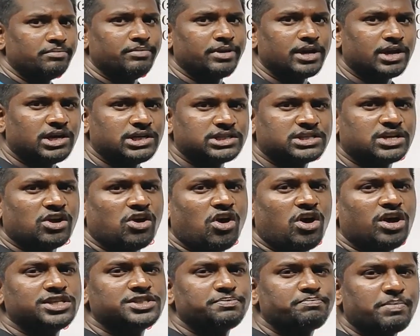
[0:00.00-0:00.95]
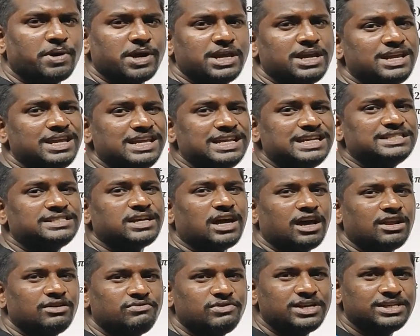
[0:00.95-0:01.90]
because cos pi is
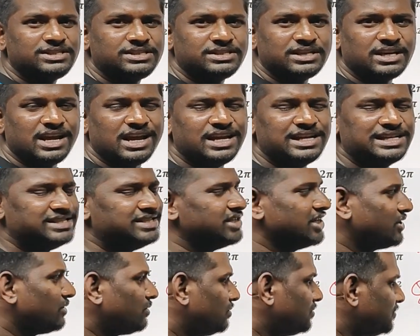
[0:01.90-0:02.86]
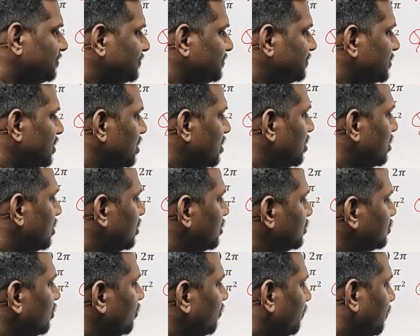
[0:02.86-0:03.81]
always a 0.
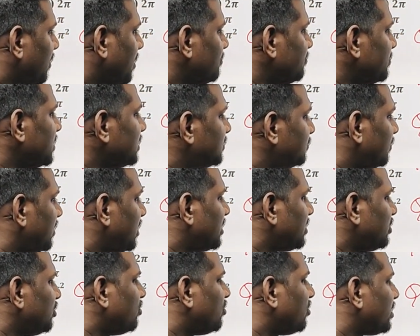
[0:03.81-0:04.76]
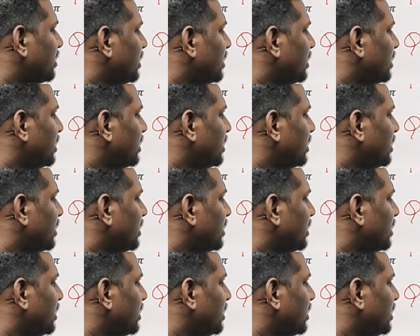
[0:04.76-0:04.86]
So from this one you